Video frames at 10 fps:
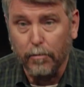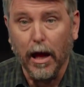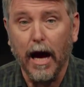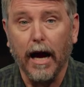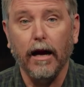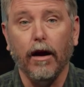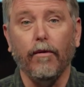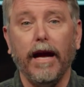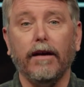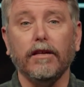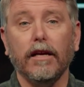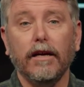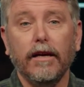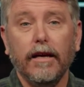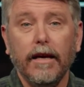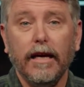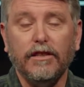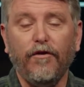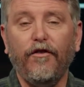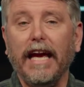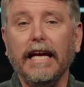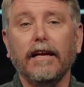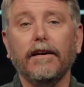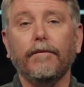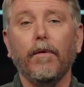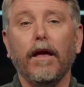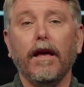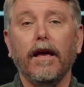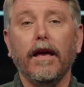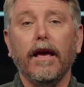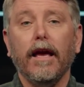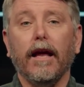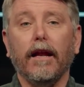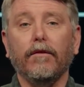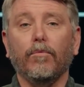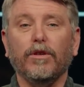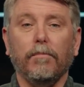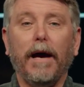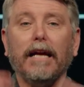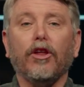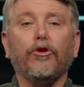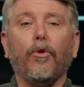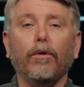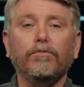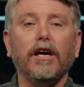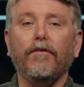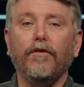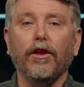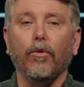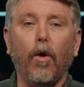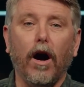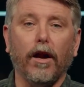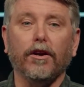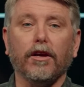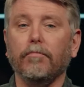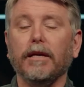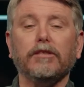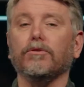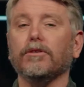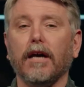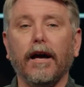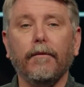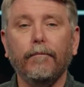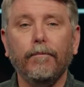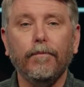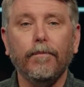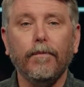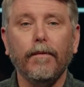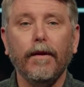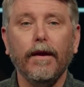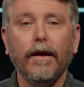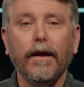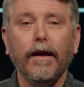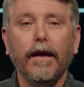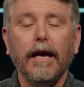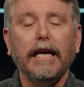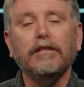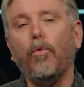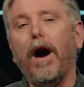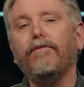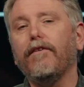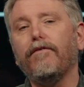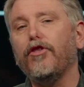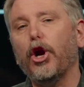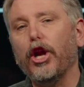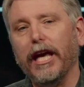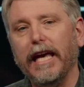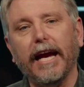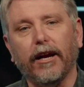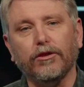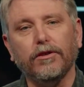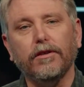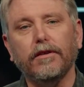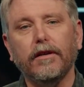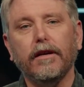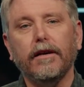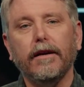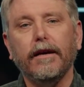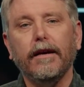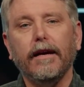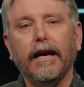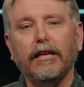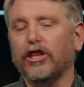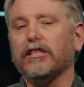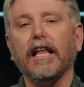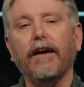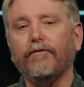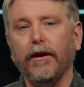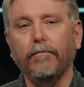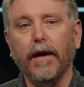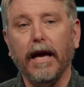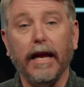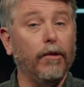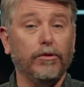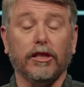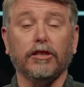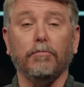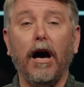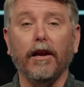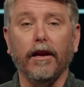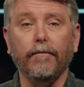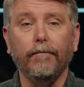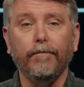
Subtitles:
block around his feet and was about to throw himself into the water to commit suicide. His wife of 30 years had just left him, and he was despondent.